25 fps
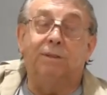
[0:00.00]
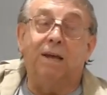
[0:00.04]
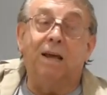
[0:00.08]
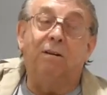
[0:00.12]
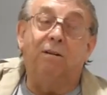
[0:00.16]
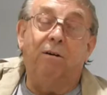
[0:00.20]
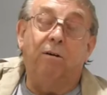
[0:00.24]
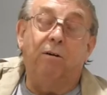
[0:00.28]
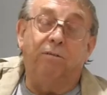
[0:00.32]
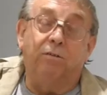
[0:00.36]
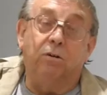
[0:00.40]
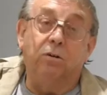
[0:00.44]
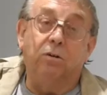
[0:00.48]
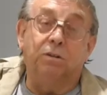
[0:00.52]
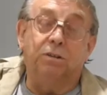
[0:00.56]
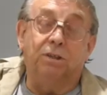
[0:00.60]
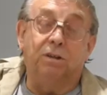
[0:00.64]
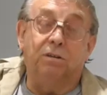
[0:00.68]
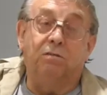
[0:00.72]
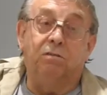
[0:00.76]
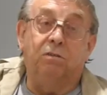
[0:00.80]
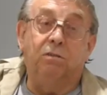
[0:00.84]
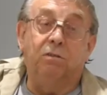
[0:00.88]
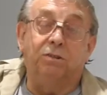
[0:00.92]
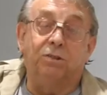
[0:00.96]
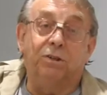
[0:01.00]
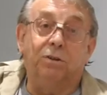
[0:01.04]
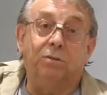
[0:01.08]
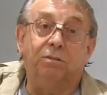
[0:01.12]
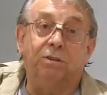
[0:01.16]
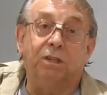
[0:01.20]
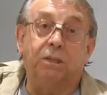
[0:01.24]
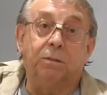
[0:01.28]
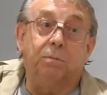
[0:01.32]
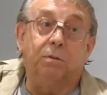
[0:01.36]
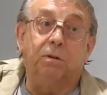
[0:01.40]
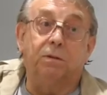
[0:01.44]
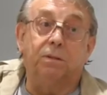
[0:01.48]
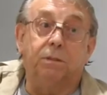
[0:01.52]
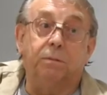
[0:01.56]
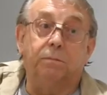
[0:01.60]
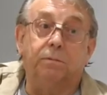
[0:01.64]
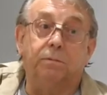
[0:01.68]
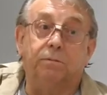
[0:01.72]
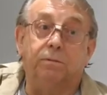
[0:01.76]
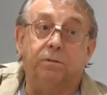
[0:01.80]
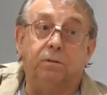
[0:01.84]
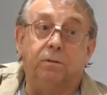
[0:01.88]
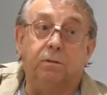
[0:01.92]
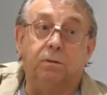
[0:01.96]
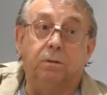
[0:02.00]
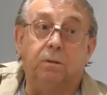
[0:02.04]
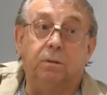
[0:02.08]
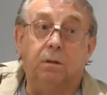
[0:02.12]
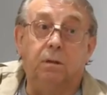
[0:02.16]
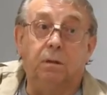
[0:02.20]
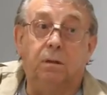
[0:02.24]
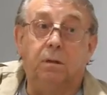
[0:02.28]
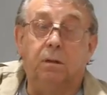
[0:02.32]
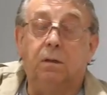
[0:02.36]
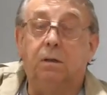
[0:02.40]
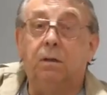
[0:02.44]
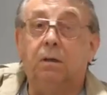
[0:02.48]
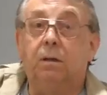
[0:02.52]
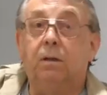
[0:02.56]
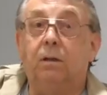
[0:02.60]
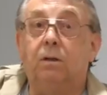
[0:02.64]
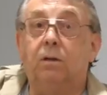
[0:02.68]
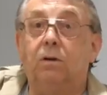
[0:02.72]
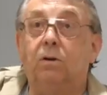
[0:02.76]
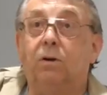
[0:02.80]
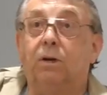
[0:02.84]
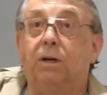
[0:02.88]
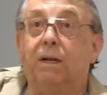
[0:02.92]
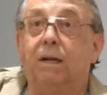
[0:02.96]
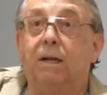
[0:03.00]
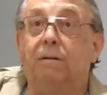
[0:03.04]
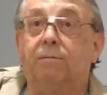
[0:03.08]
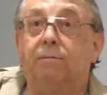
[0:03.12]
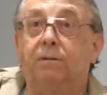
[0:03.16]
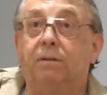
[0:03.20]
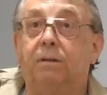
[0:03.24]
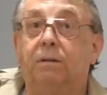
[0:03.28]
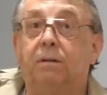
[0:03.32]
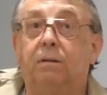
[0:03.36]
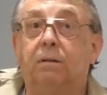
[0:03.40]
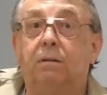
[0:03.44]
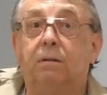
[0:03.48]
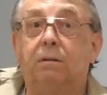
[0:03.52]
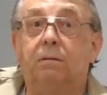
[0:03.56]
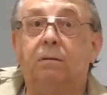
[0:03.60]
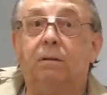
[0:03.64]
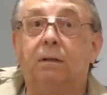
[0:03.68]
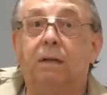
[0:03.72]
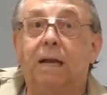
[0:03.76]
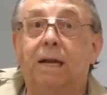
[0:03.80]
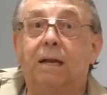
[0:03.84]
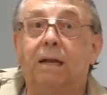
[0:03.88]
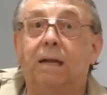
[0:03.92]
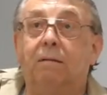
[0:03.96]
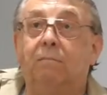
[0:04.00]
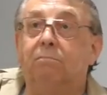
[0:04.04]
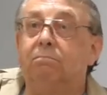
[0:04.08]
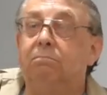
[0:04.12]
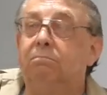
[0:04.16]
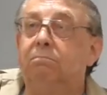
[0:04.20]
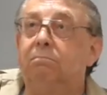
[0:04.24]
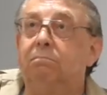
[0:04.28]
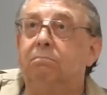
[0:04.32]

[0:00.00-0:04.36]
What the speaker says: They, of course, are also responsible for looking after any